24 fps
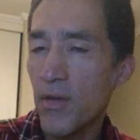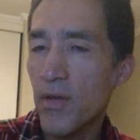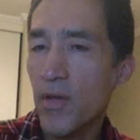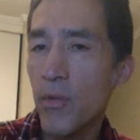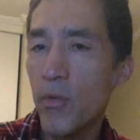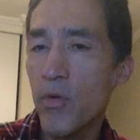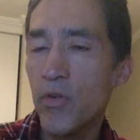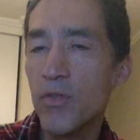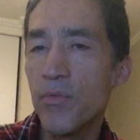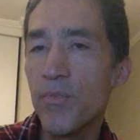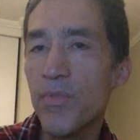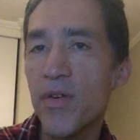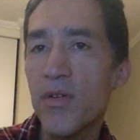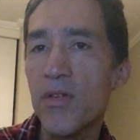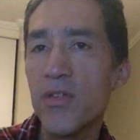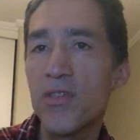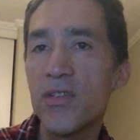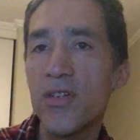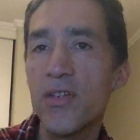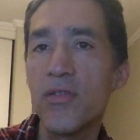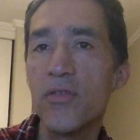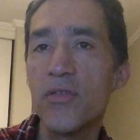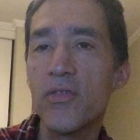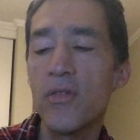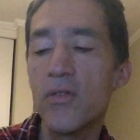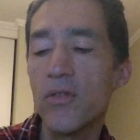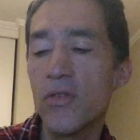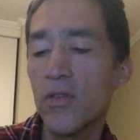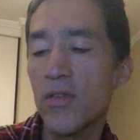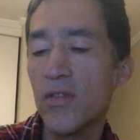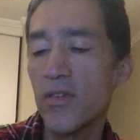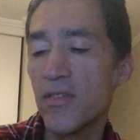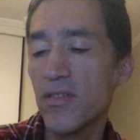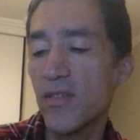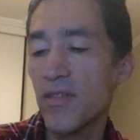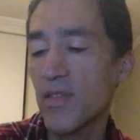He was very generous
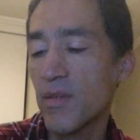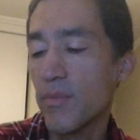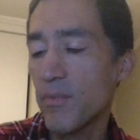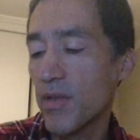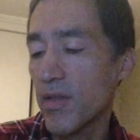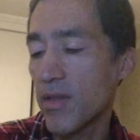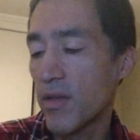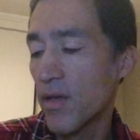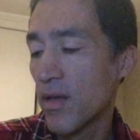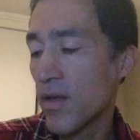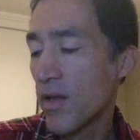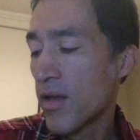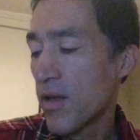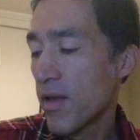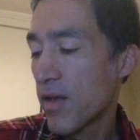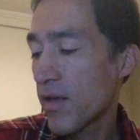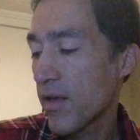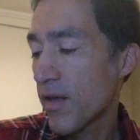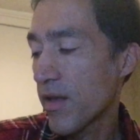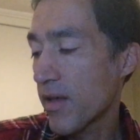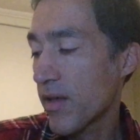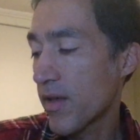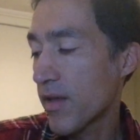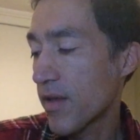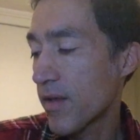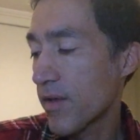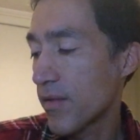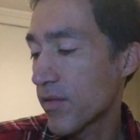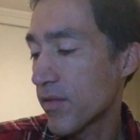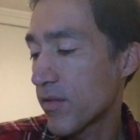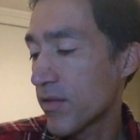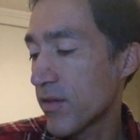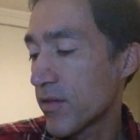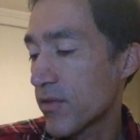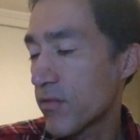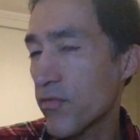sending me
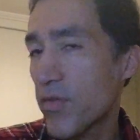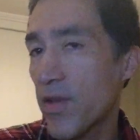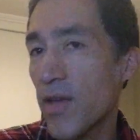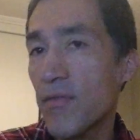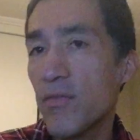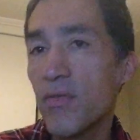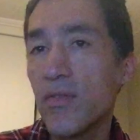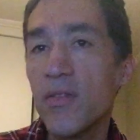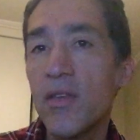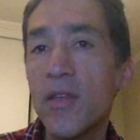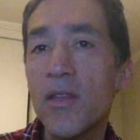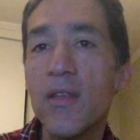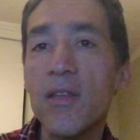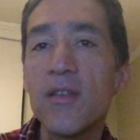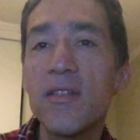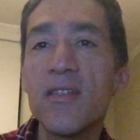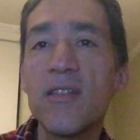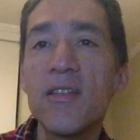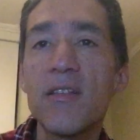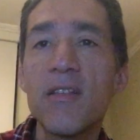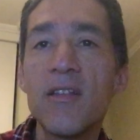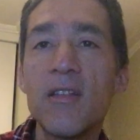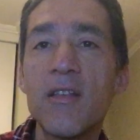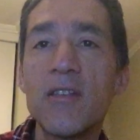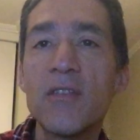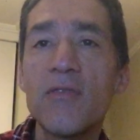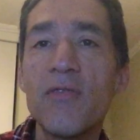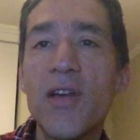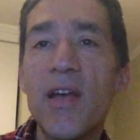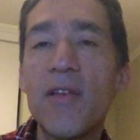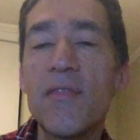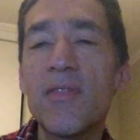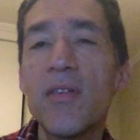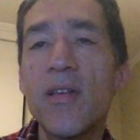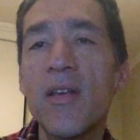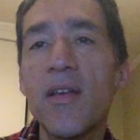these five
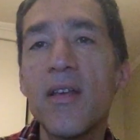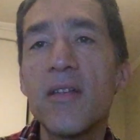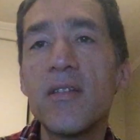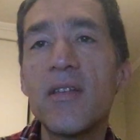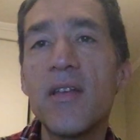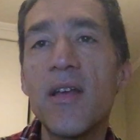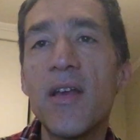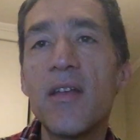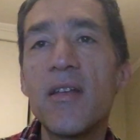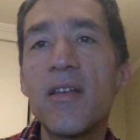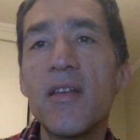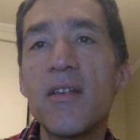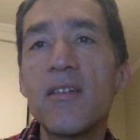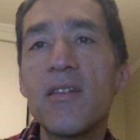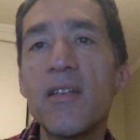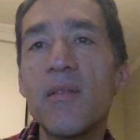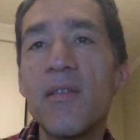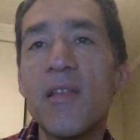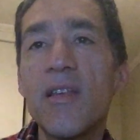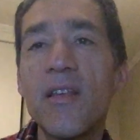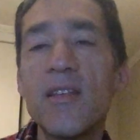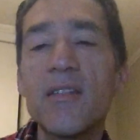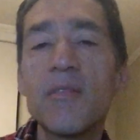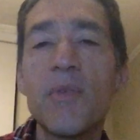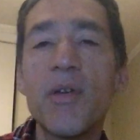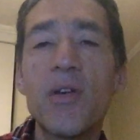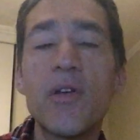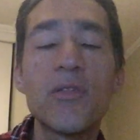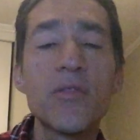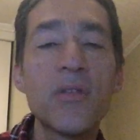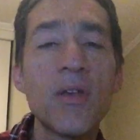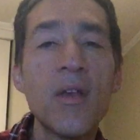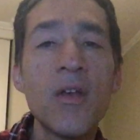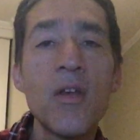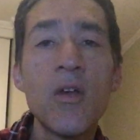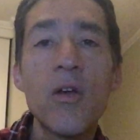DAD CDs
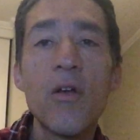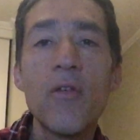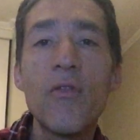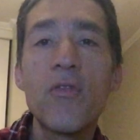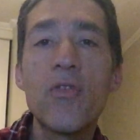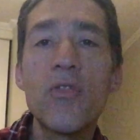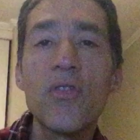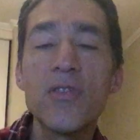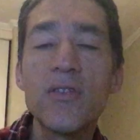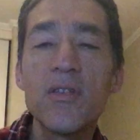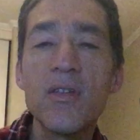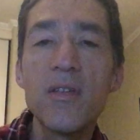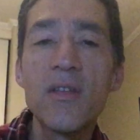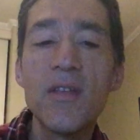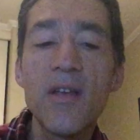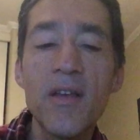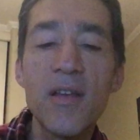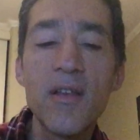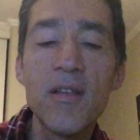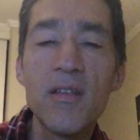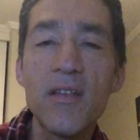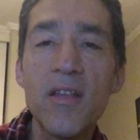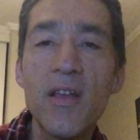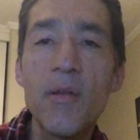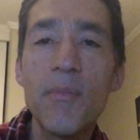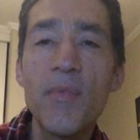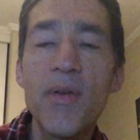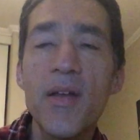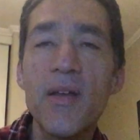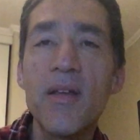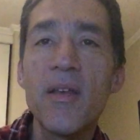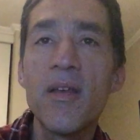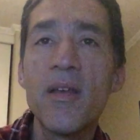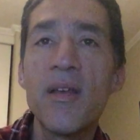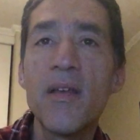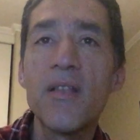because, of course, they're in
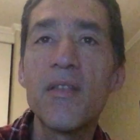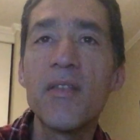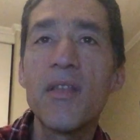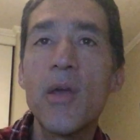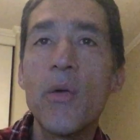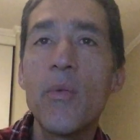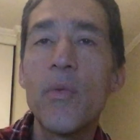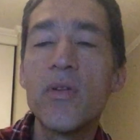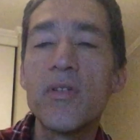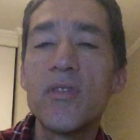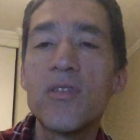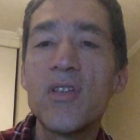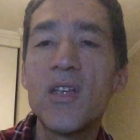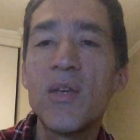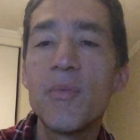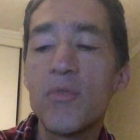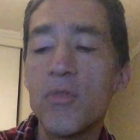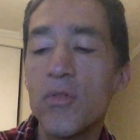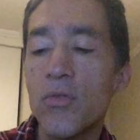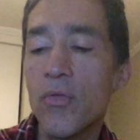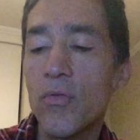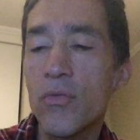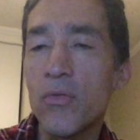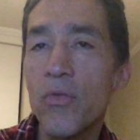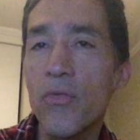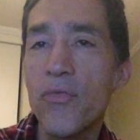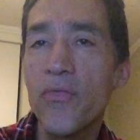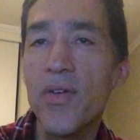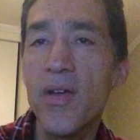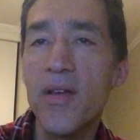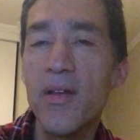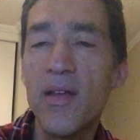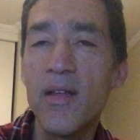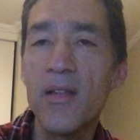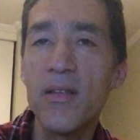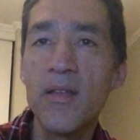Denmark. They were cheap to
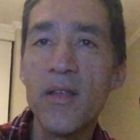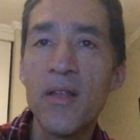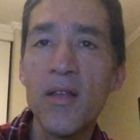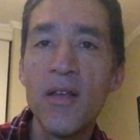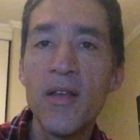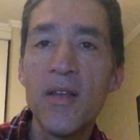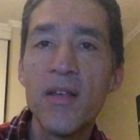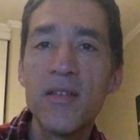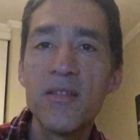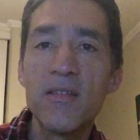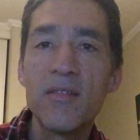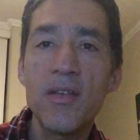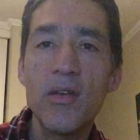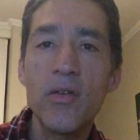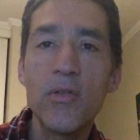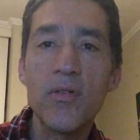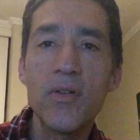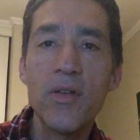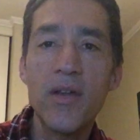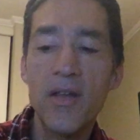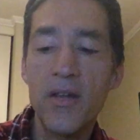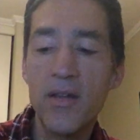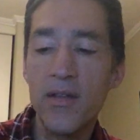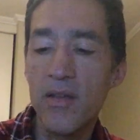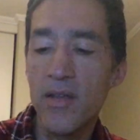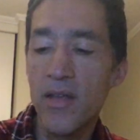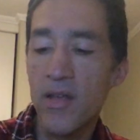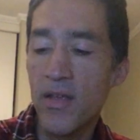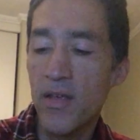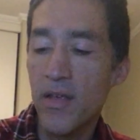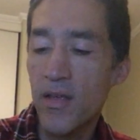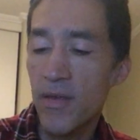find at secondhand